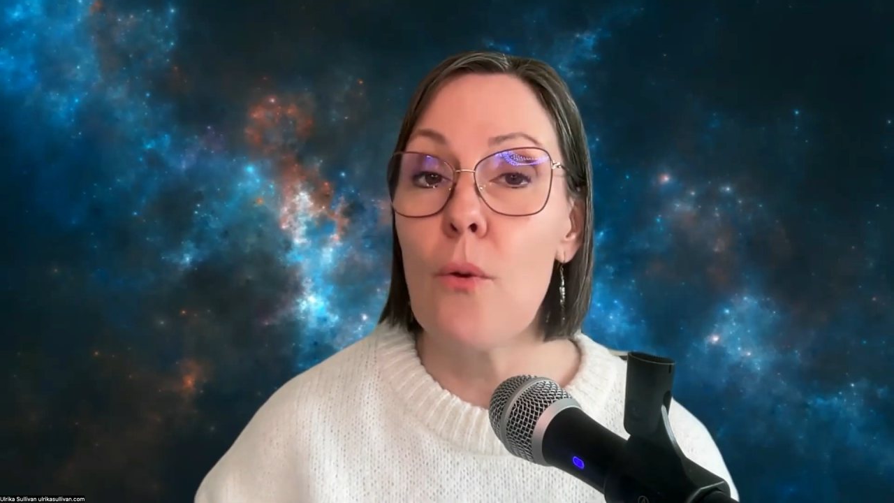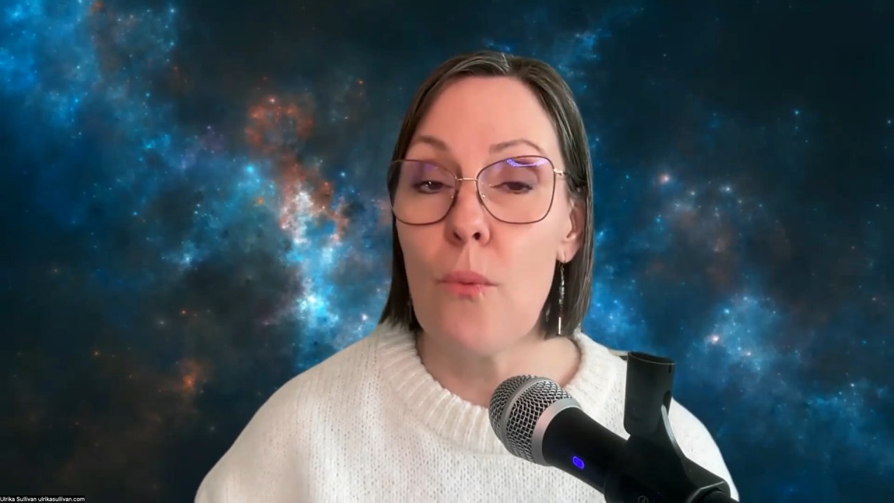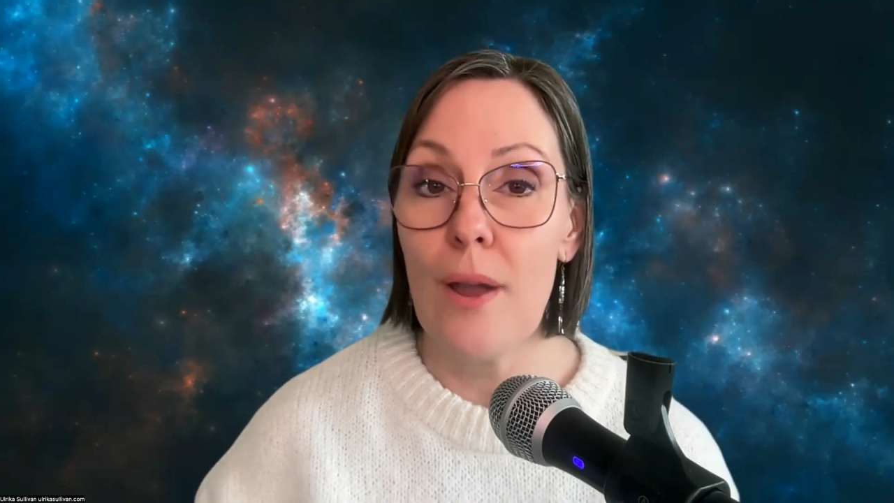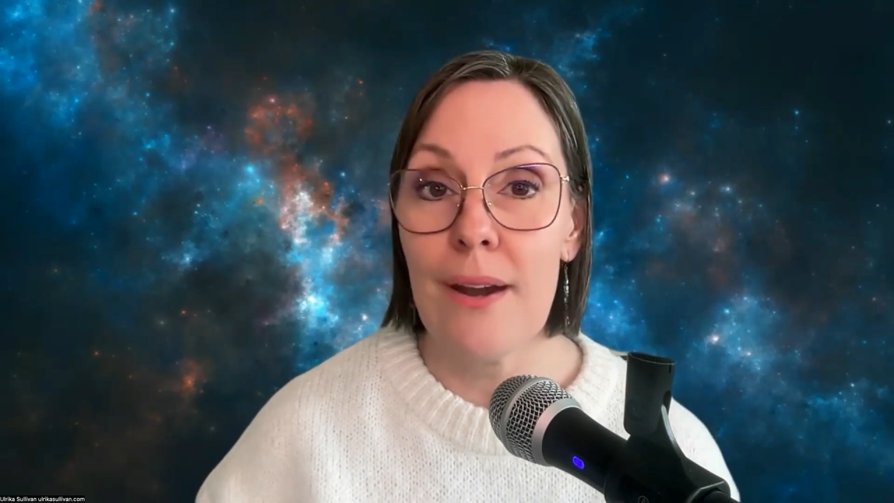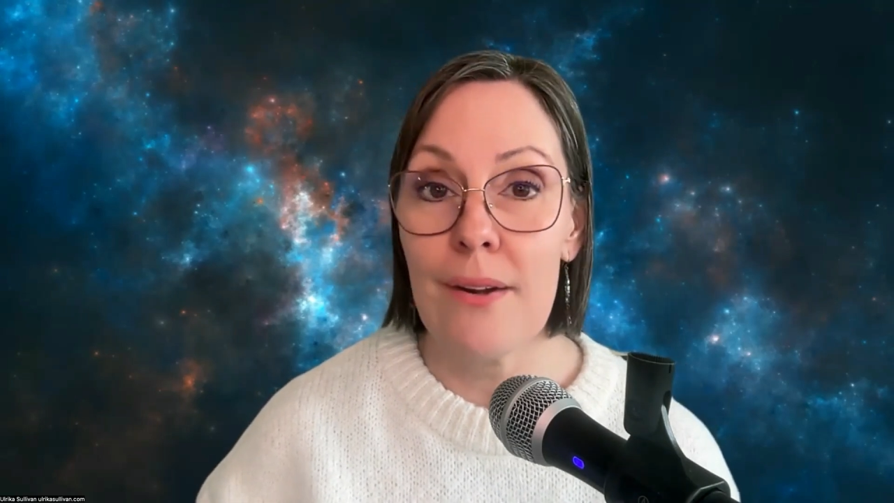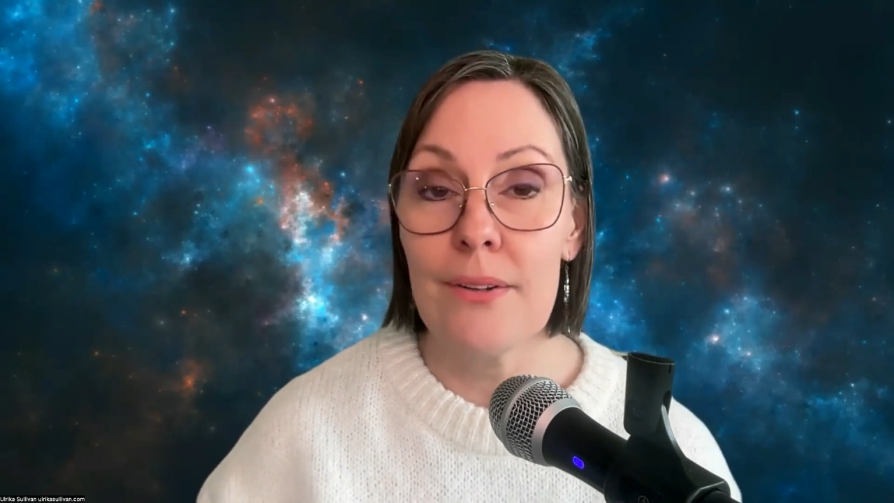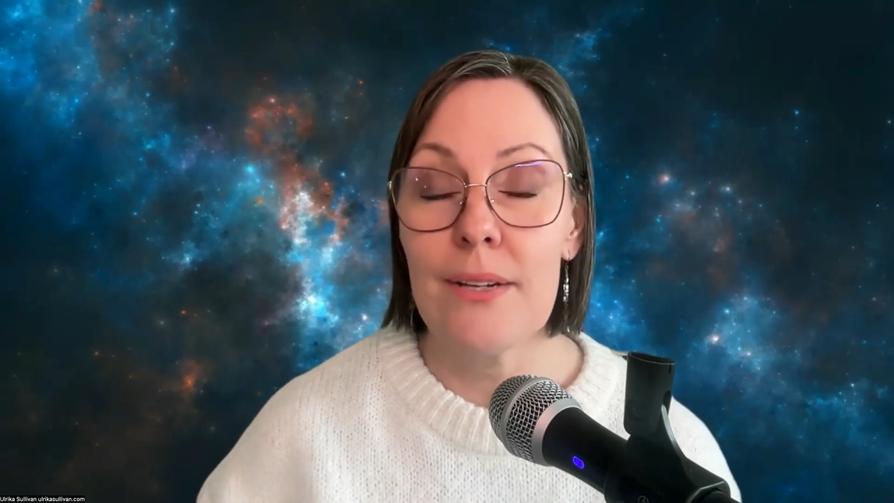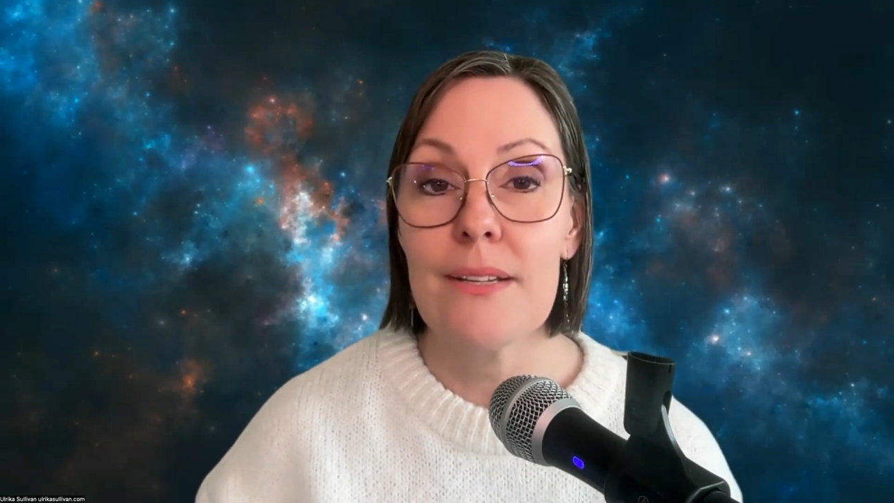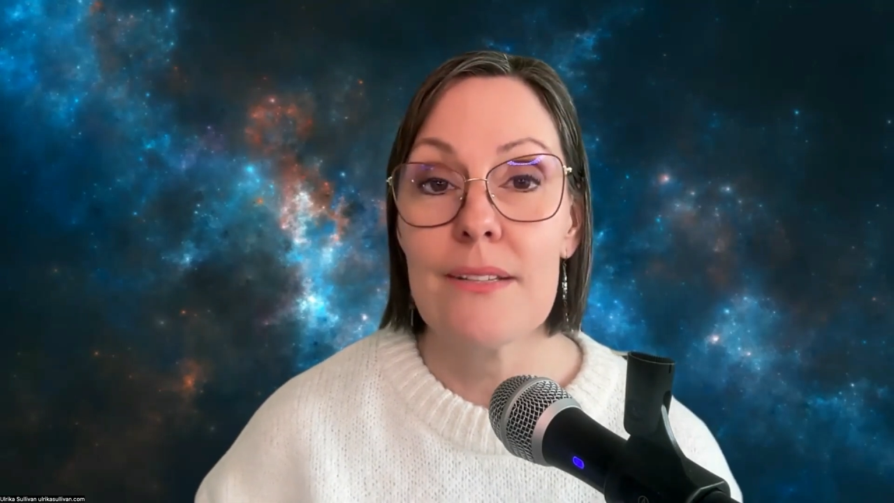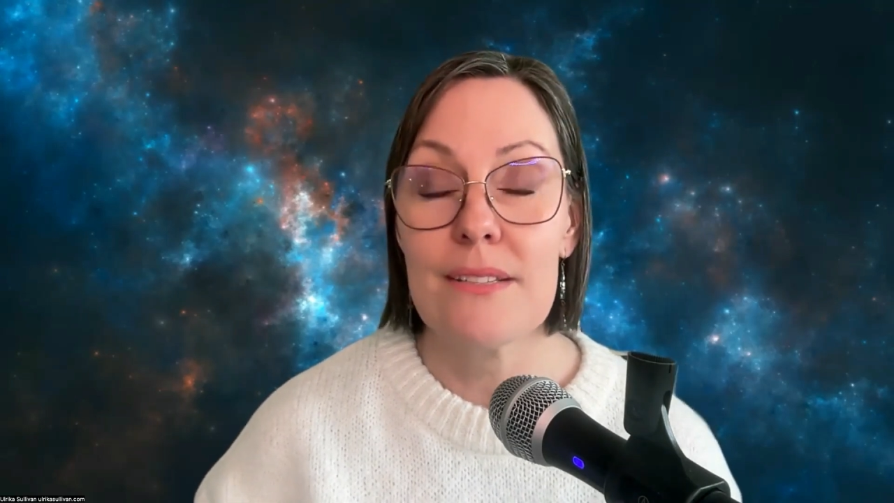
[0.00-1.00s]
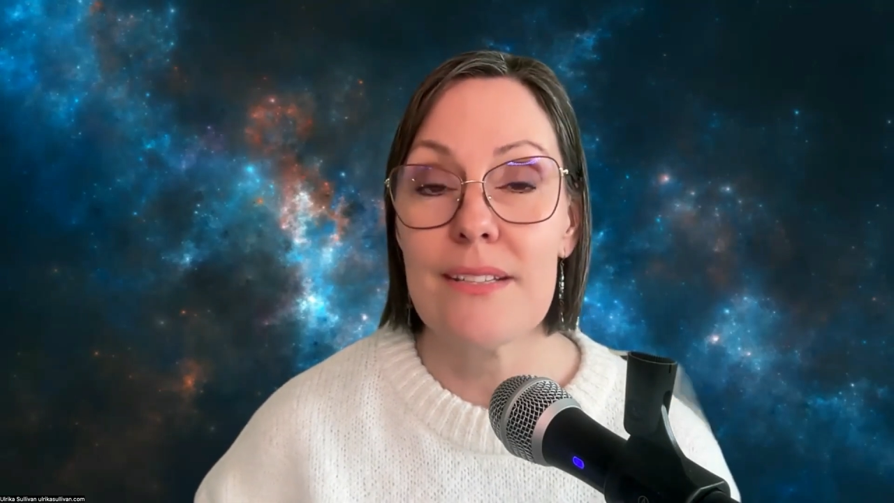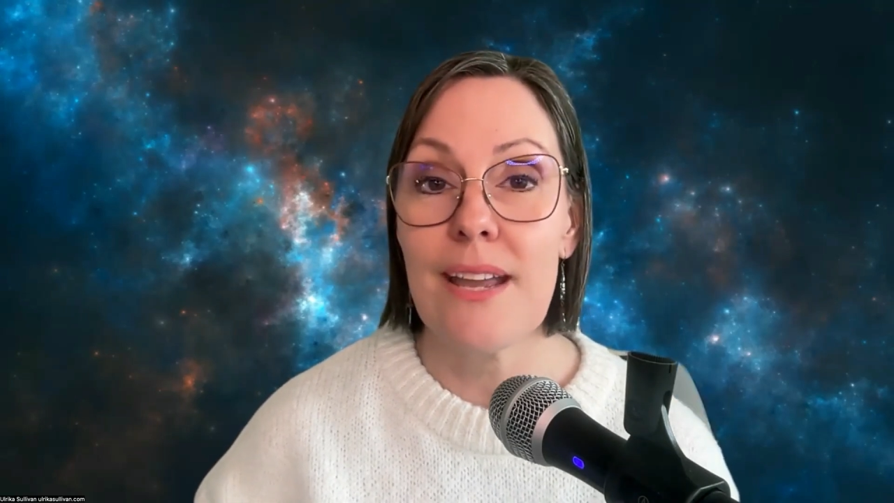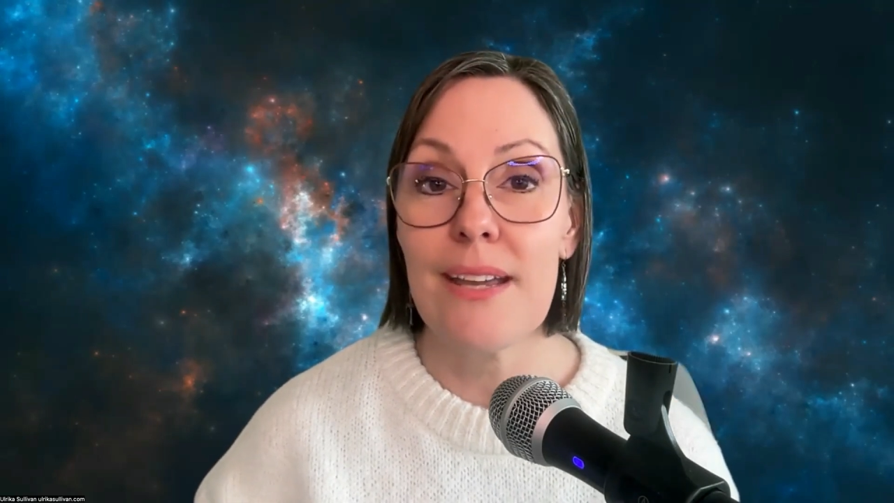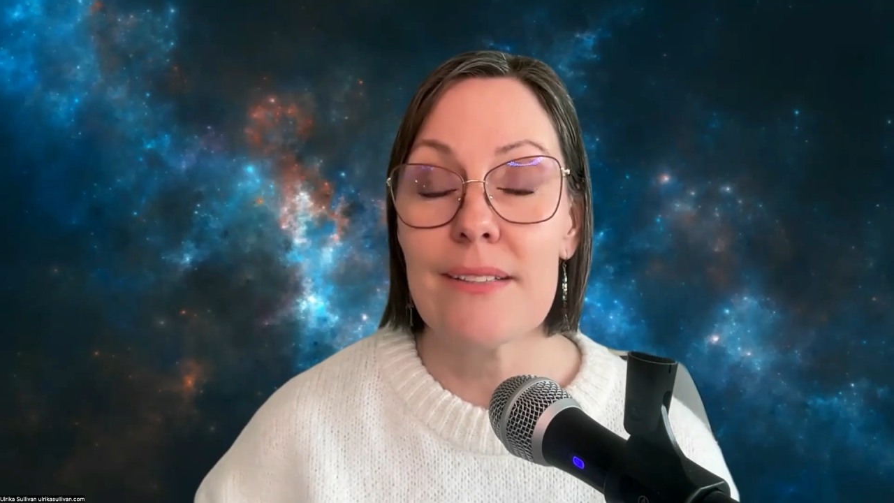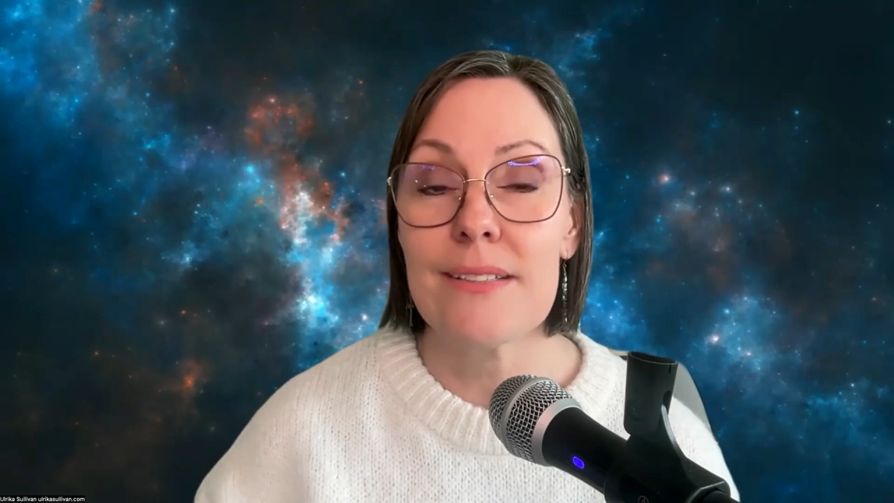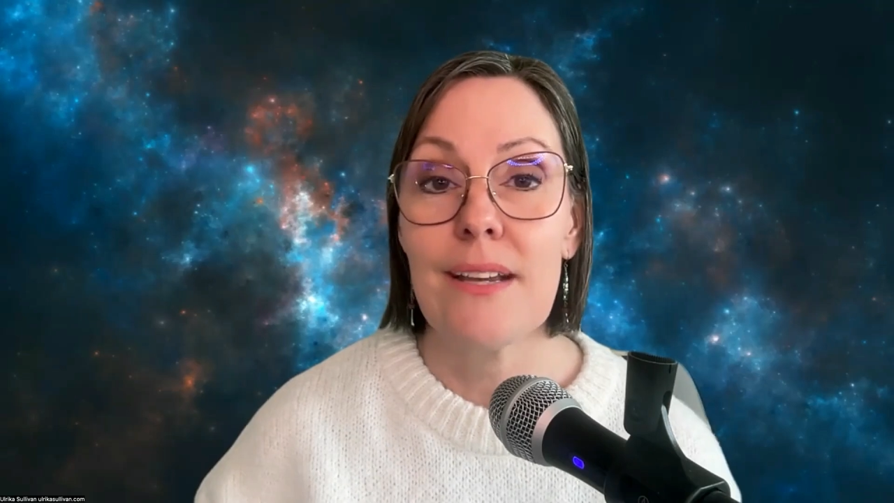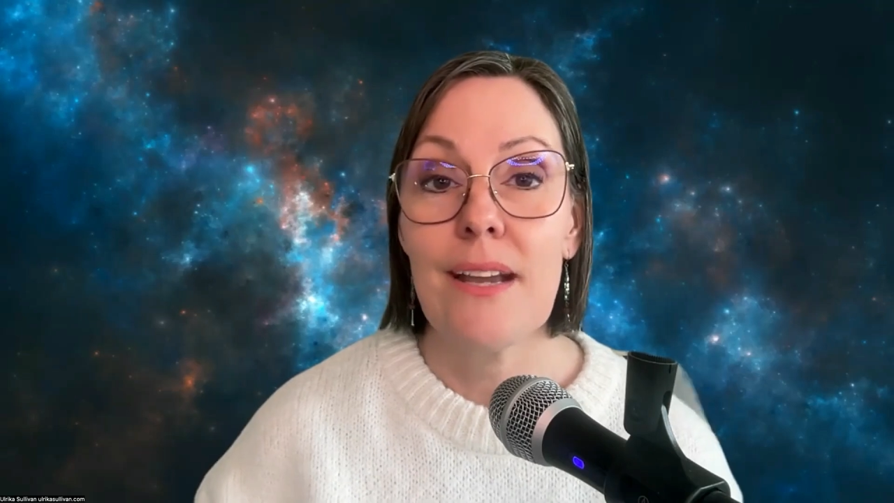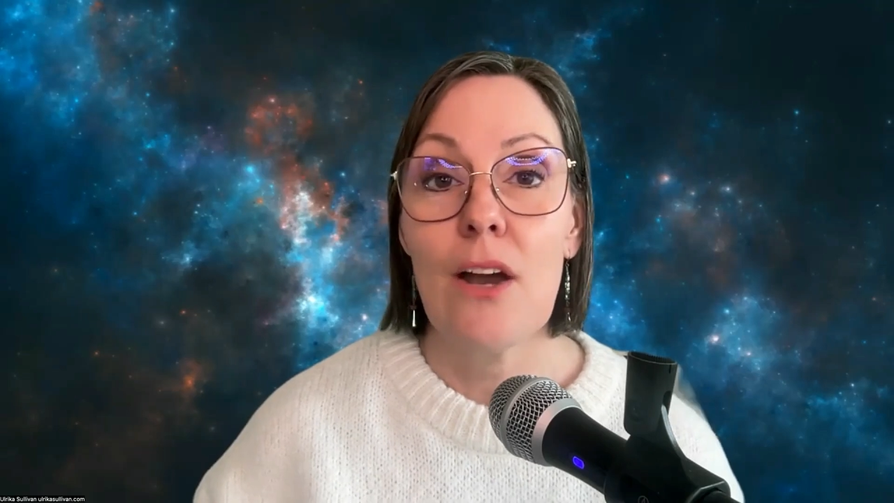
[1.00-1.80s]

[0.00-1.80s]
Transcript: aware state.